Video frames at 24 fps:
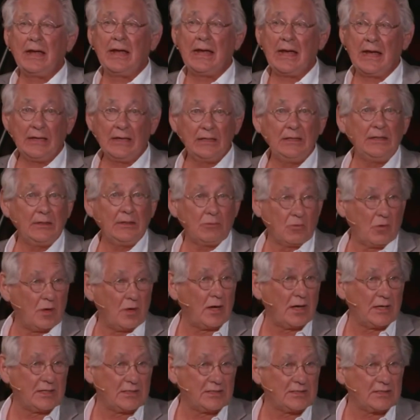and it
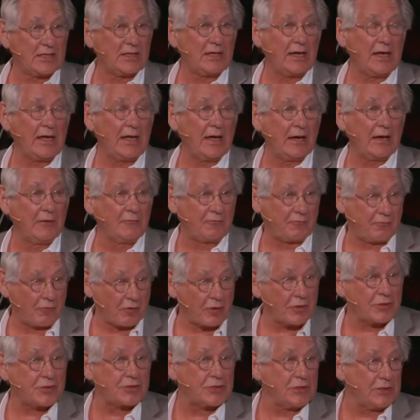was an
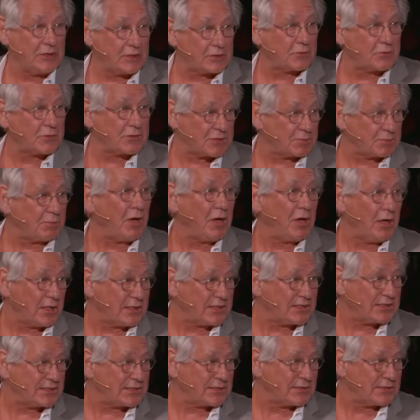unfortunate
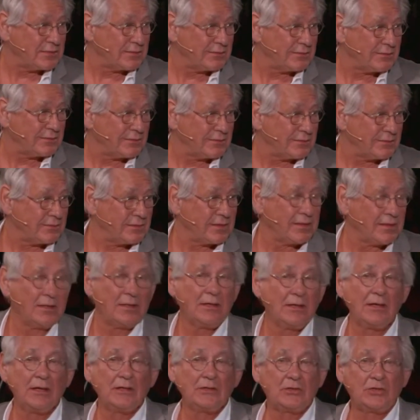response
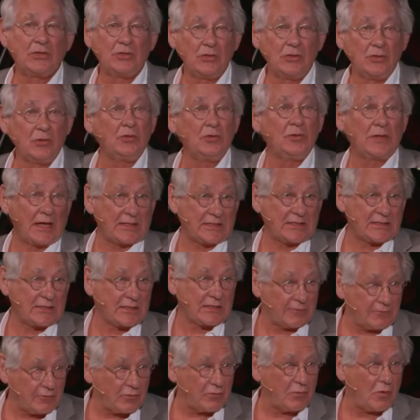to that
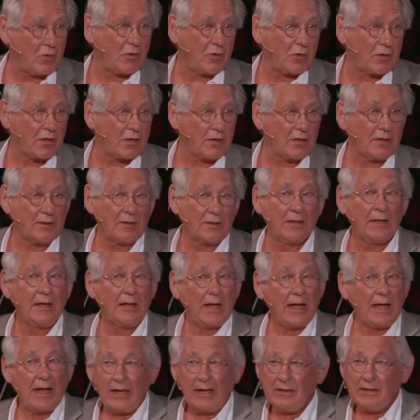Civil War,
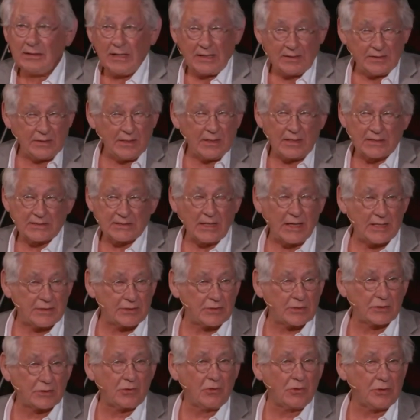and I think, as
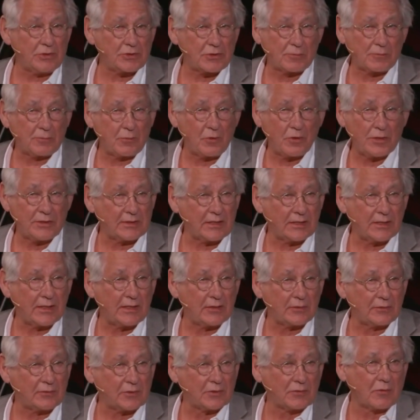Isaac Deutscher pointed
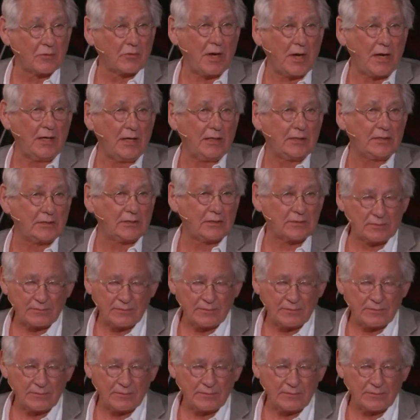out, the great